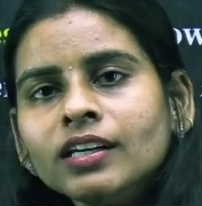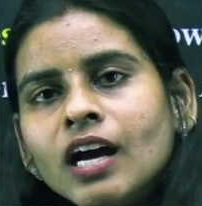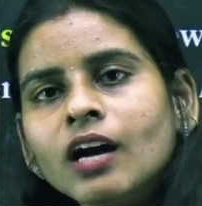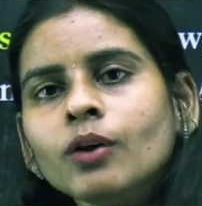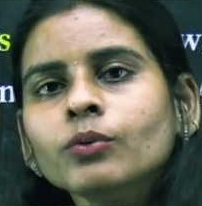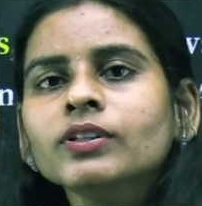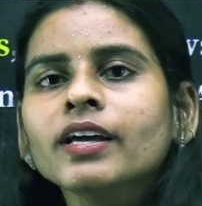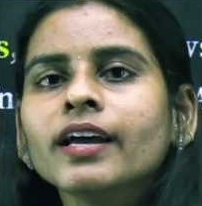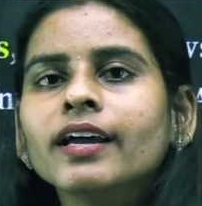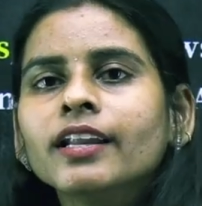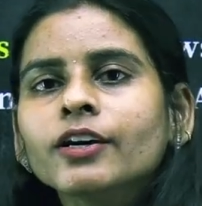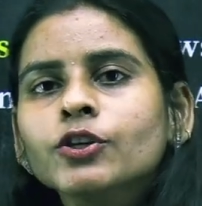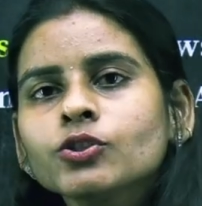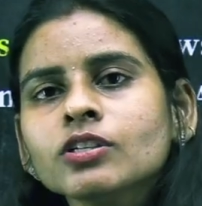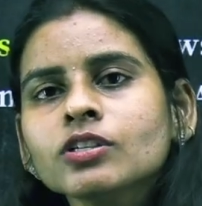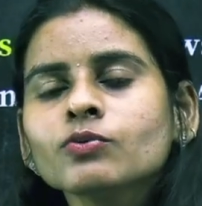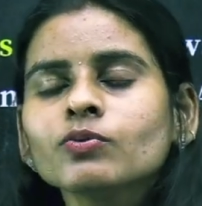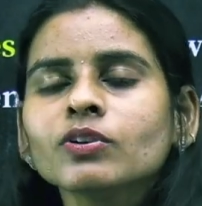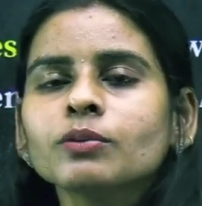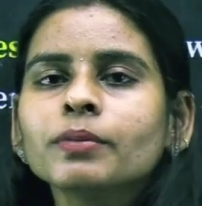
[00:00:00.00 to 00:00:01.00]
Now the
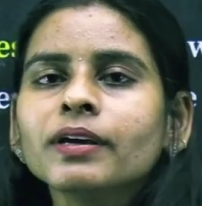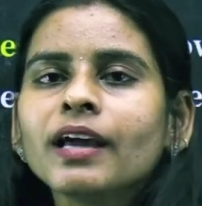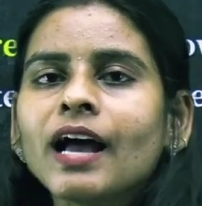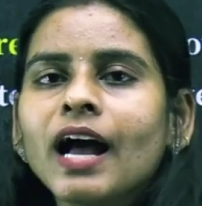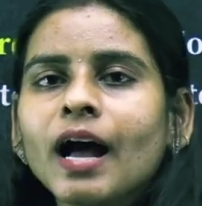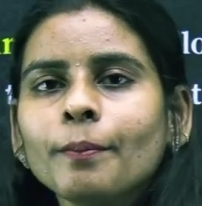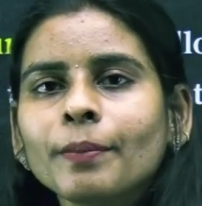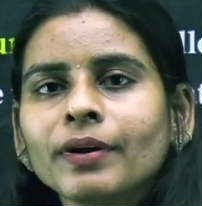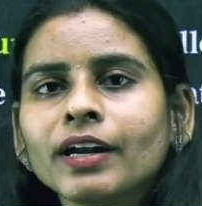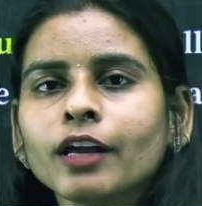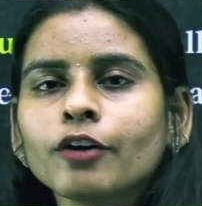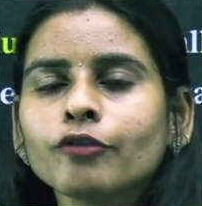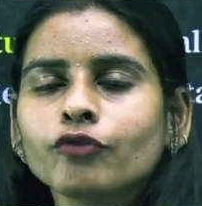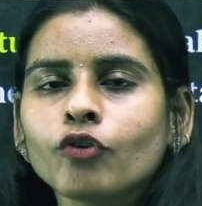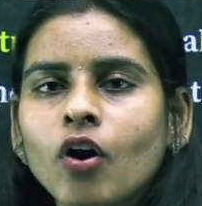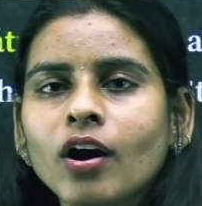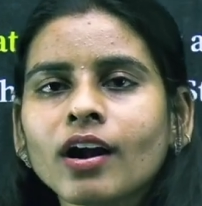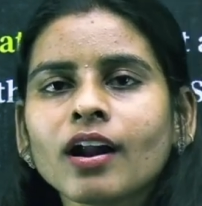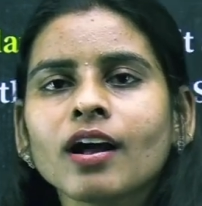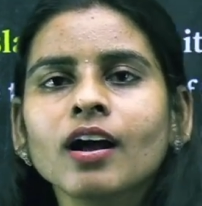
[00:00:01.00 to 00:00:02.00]
elections will be happening
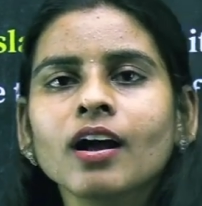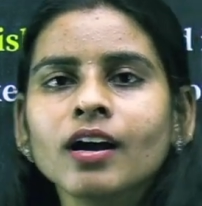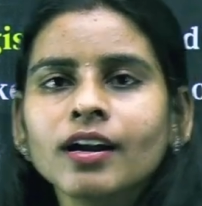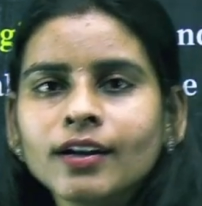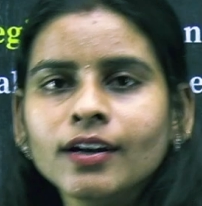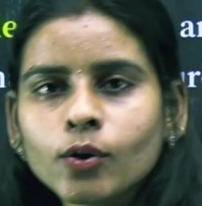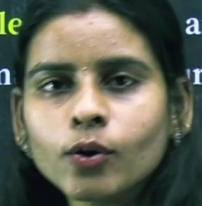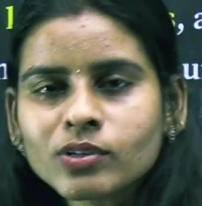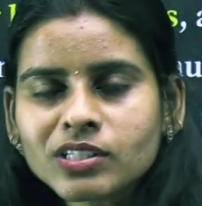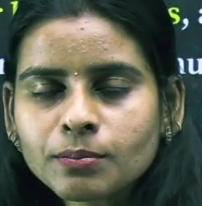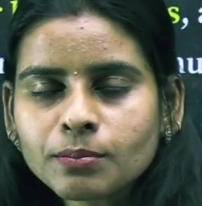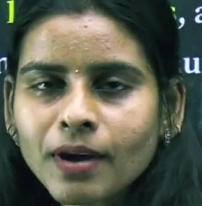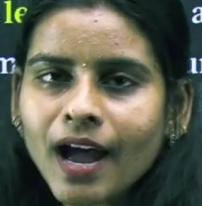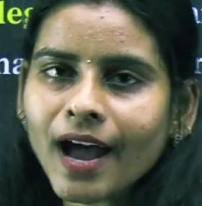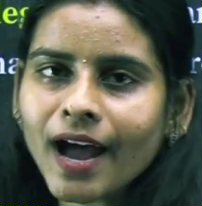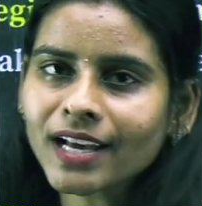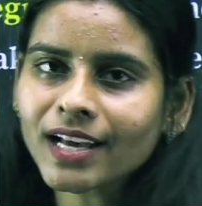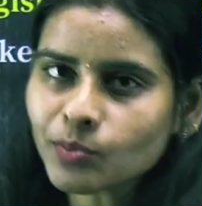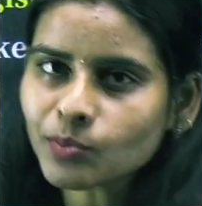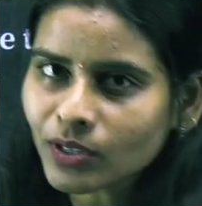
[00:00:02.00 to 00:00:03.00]
for Lok Sabha
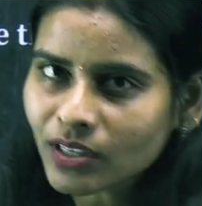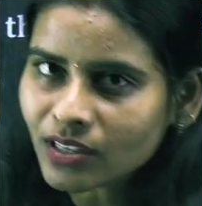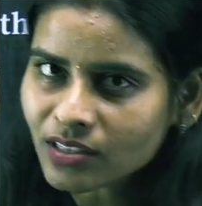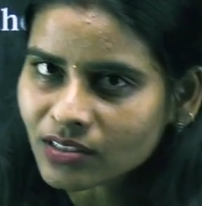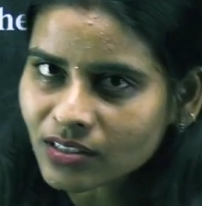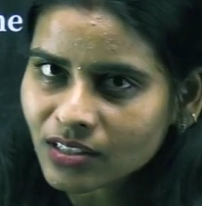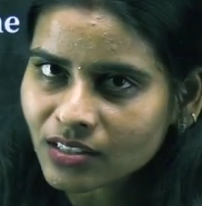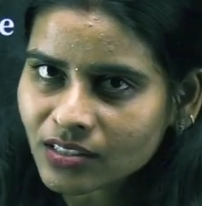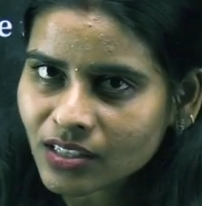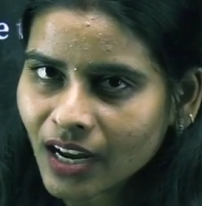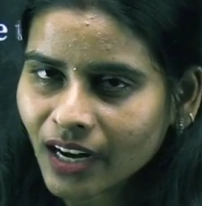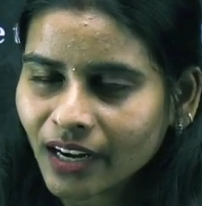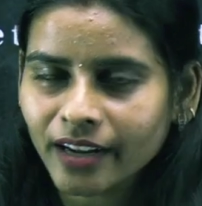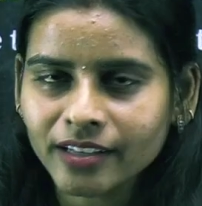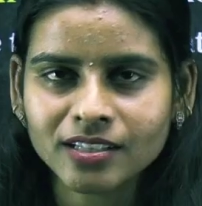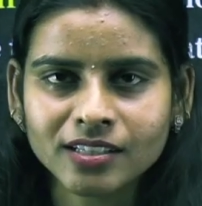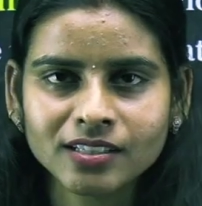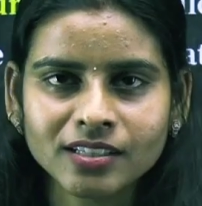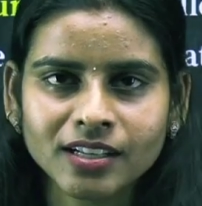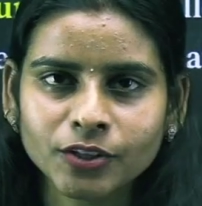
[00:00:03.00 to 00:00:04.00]
as well as the state
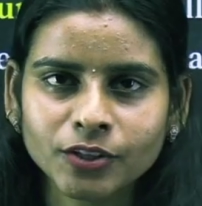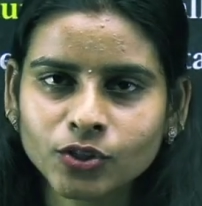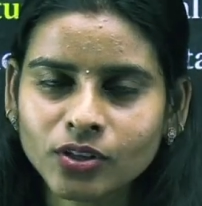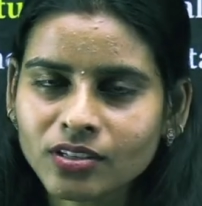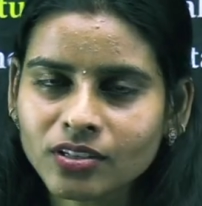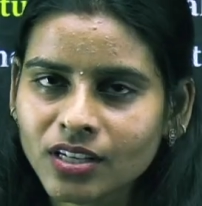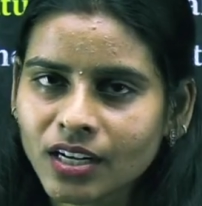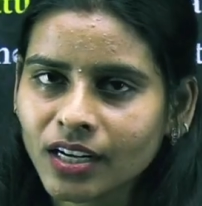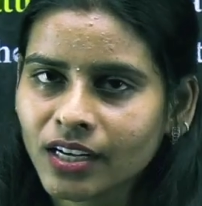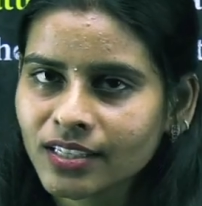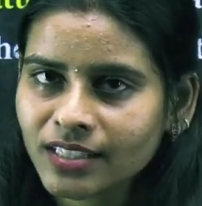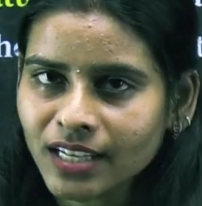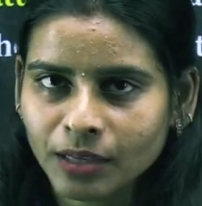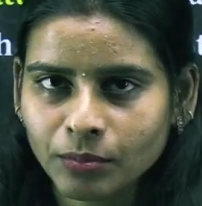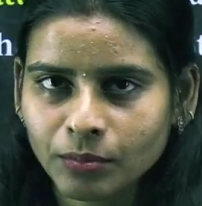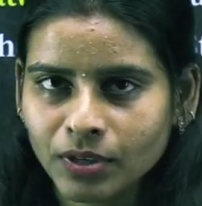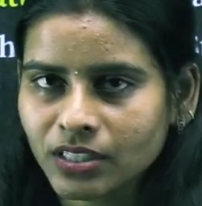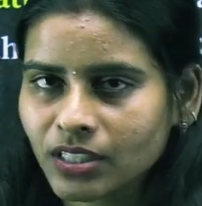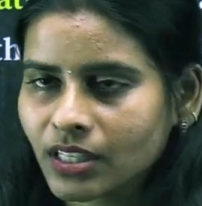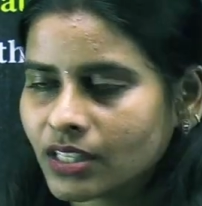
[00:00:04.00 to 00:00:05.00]
legislatures
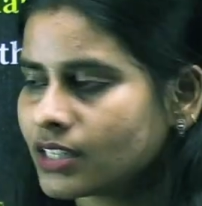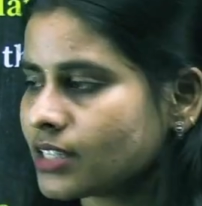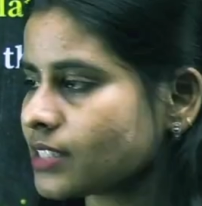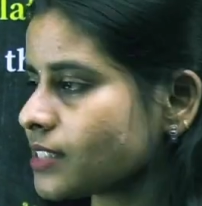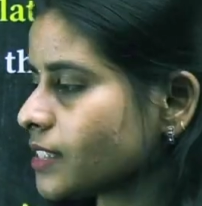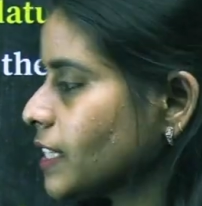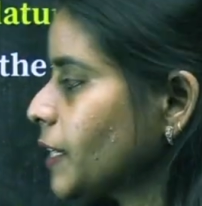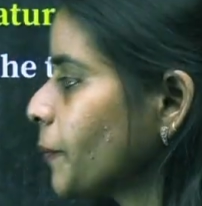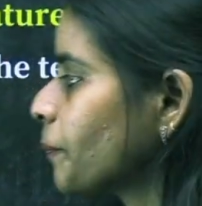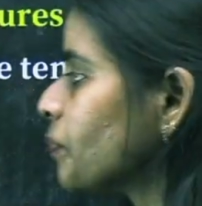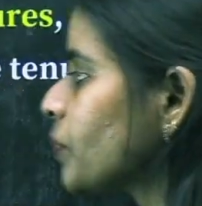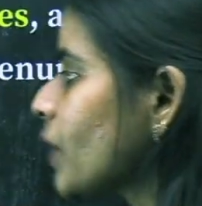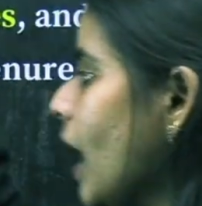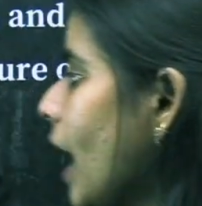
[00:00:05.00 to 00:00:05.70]
simultaneously.